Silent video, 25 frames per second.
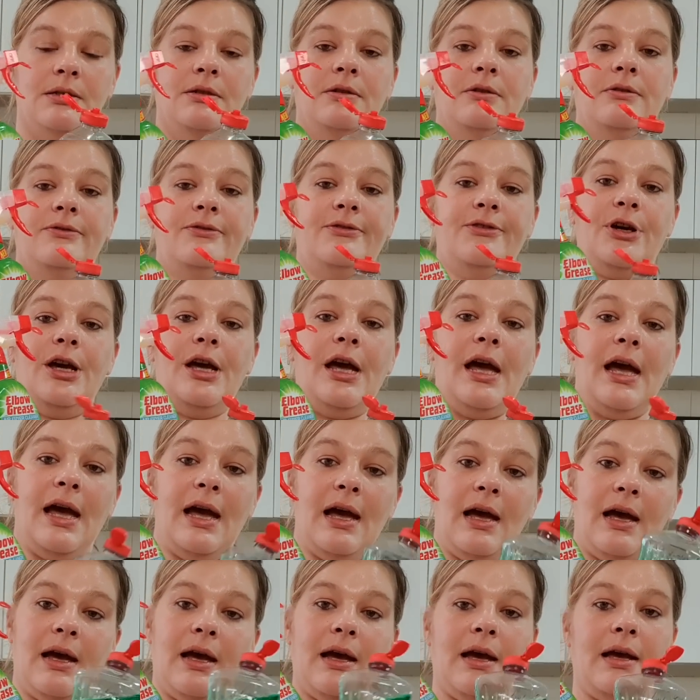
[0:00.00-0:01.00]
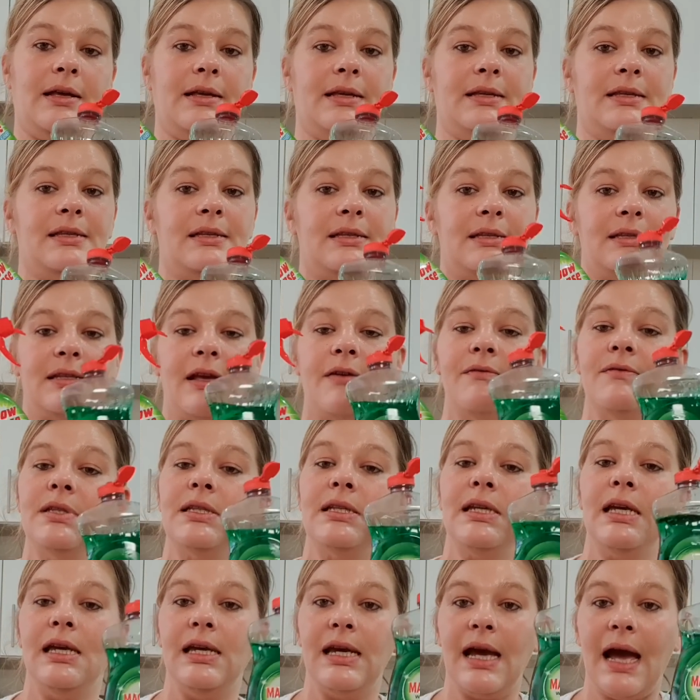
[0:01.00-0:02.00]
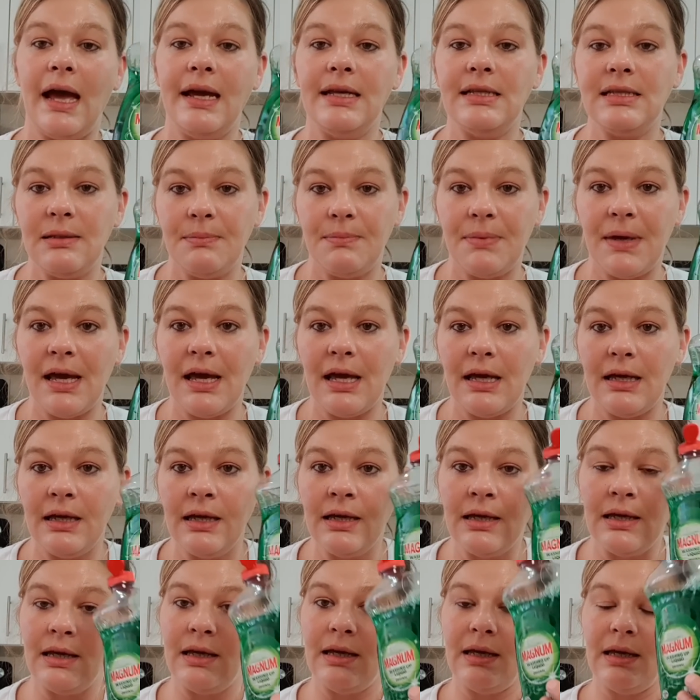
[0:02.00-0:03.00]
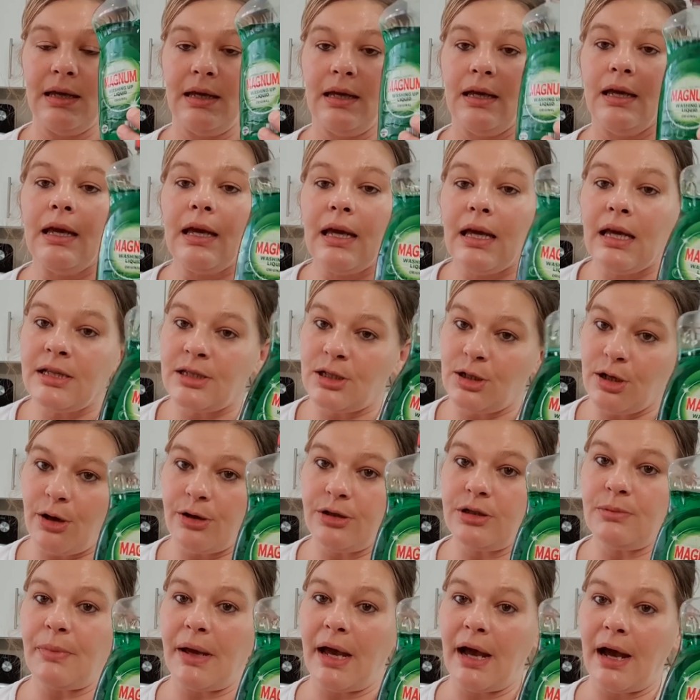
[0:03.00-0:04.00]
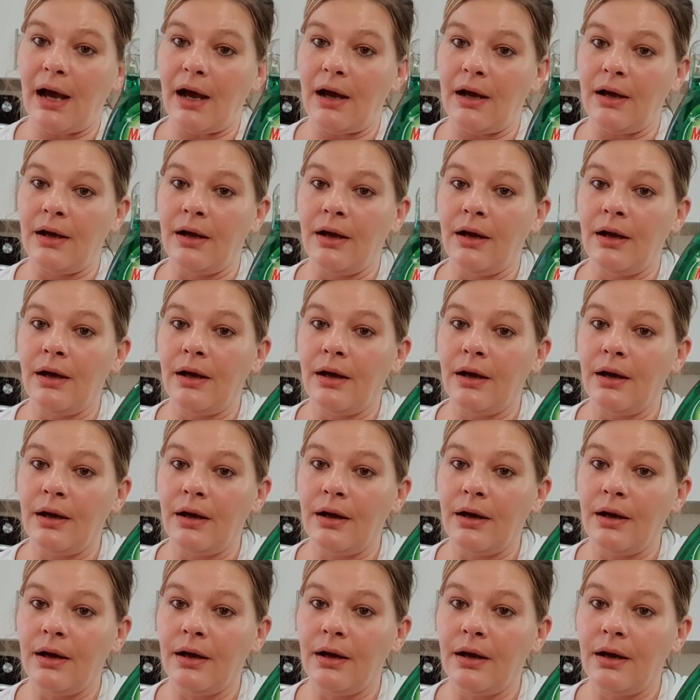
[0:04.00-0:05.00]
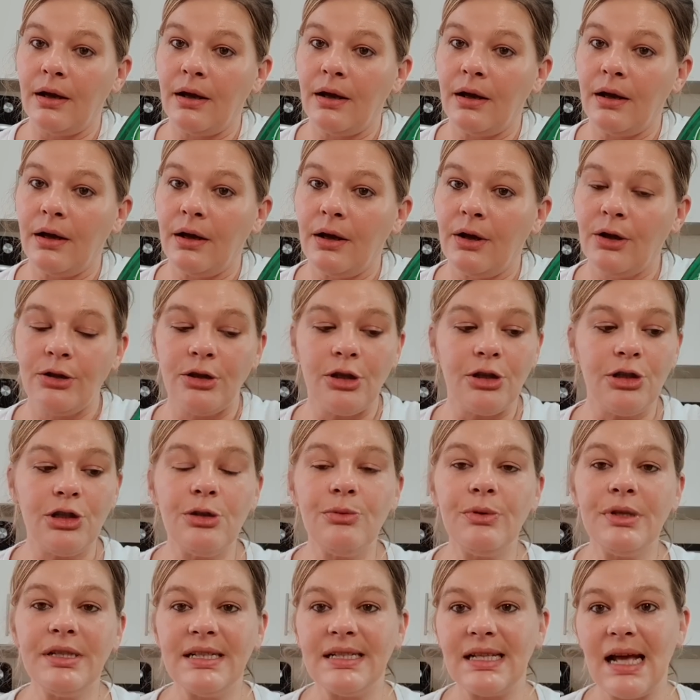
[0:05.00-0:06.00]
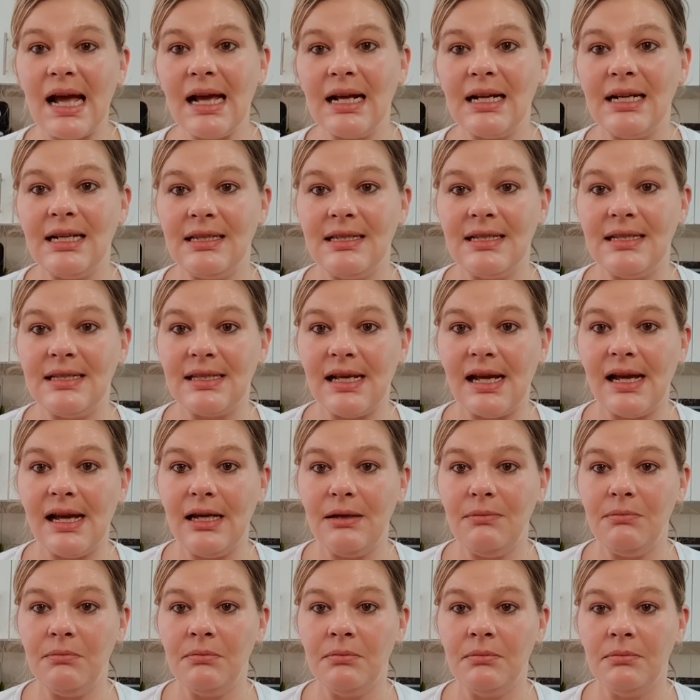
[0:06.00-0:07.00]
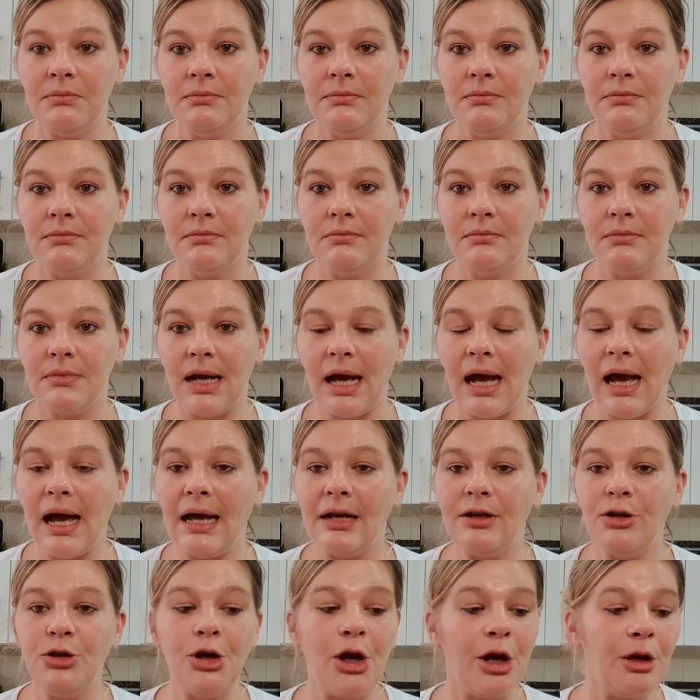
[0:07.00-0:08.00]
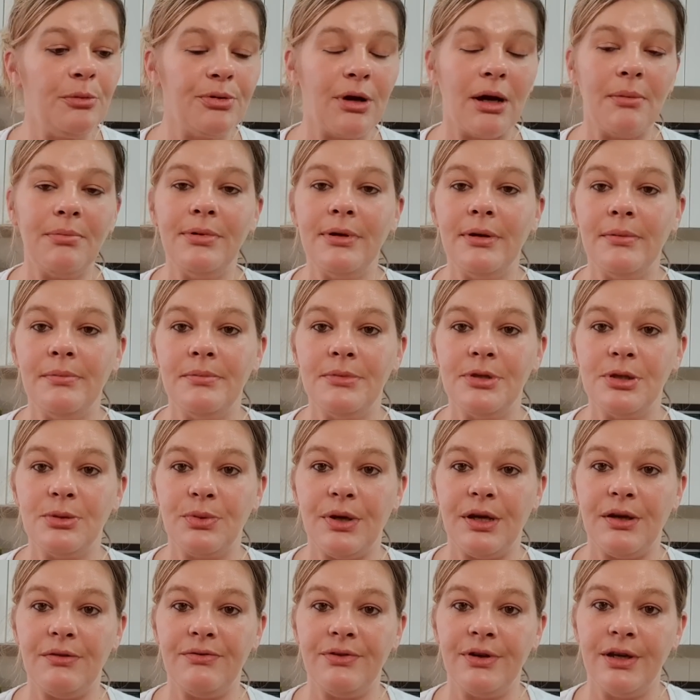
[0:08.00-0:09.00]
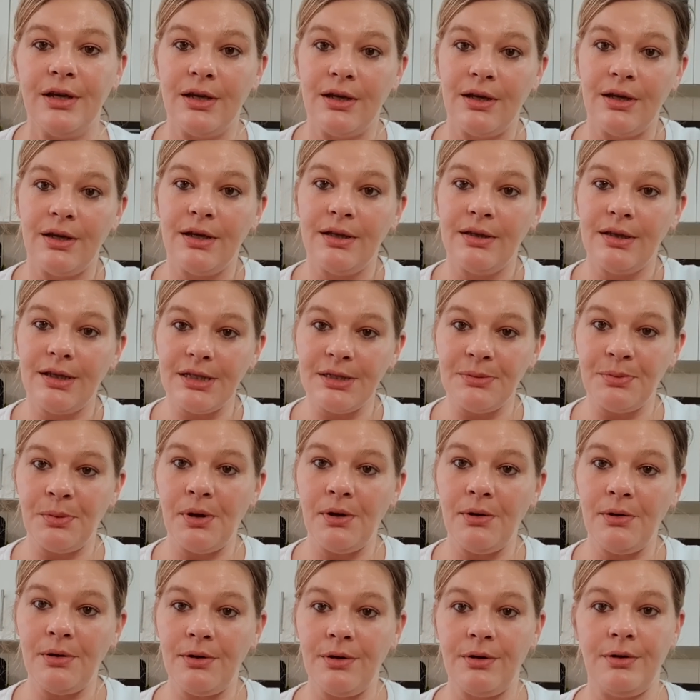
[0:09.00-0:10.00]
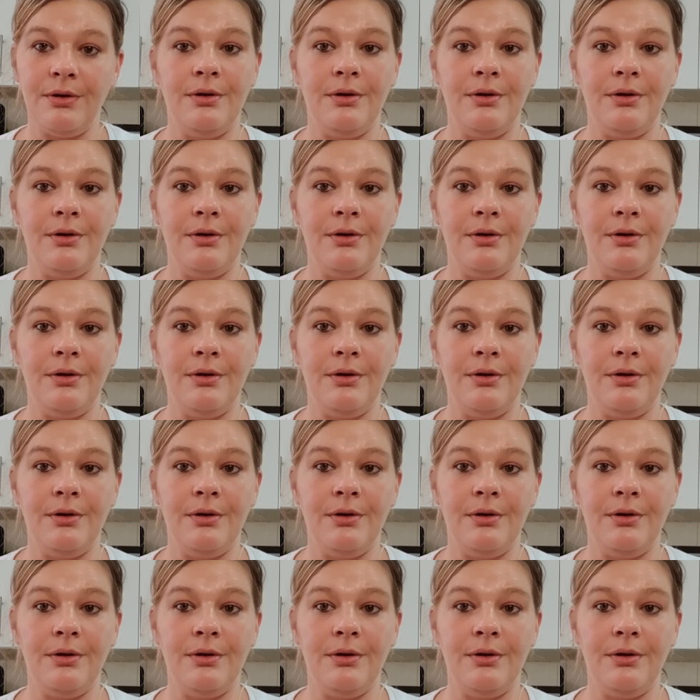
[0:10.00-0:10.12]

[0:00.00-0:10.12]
for 70, 80p is loads better. They do exactly the same. I had no problems with this one